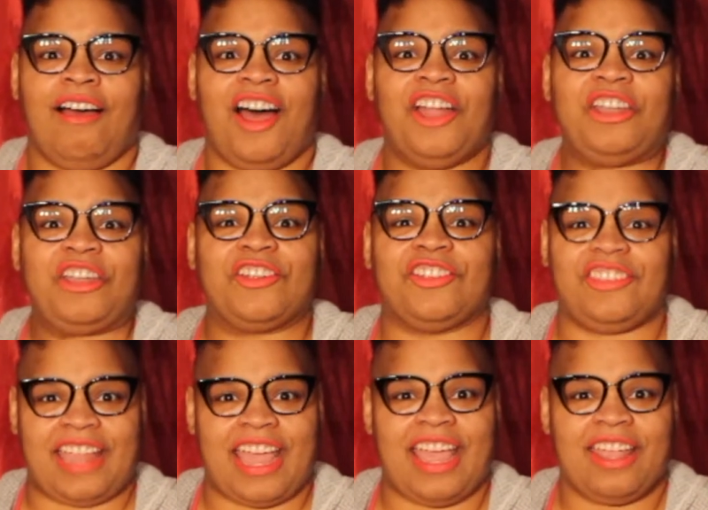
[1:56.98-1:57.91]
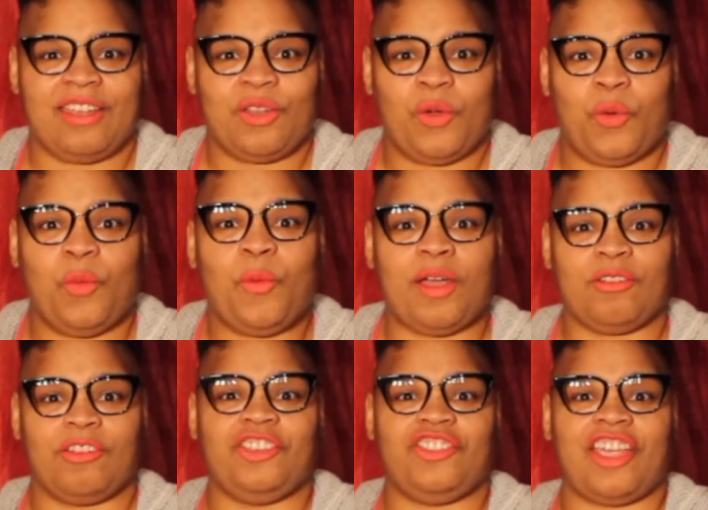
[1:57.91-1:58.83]
understand what
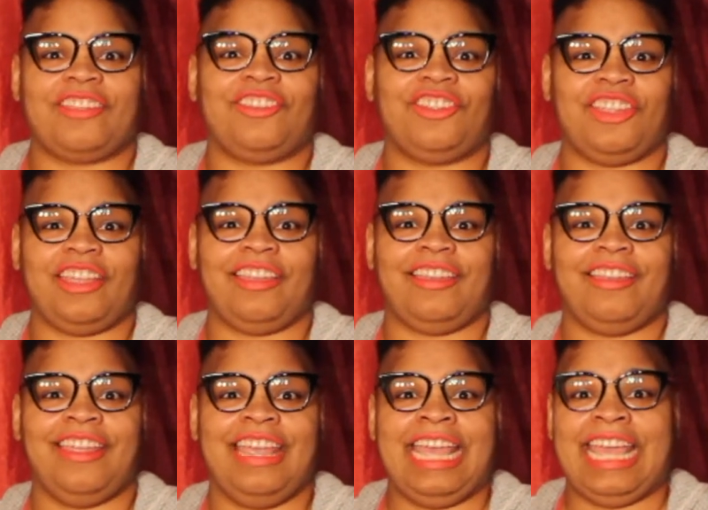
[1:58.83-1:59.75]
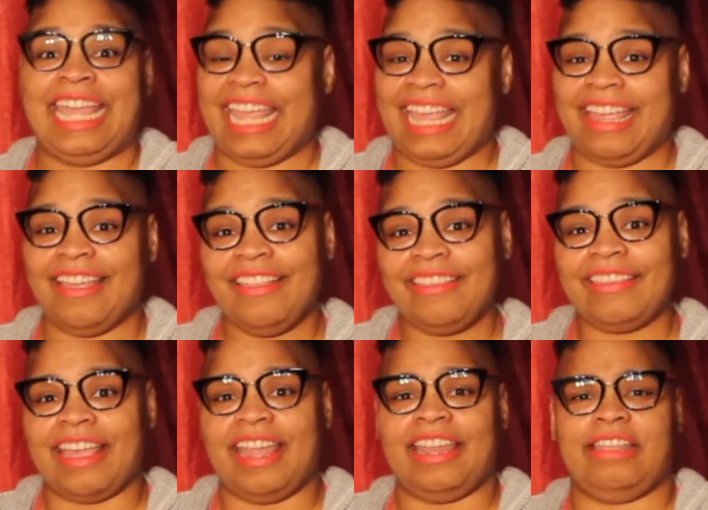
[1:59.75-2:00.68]
rejection is,
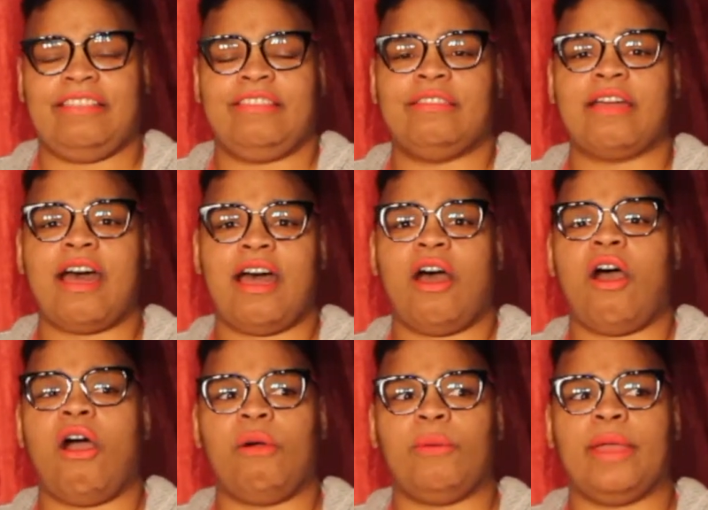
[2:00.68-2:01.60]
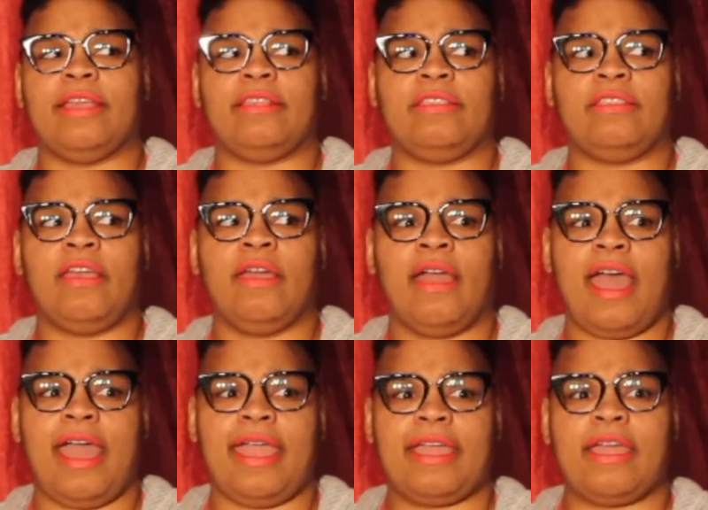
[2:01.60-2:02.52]
and it's not always a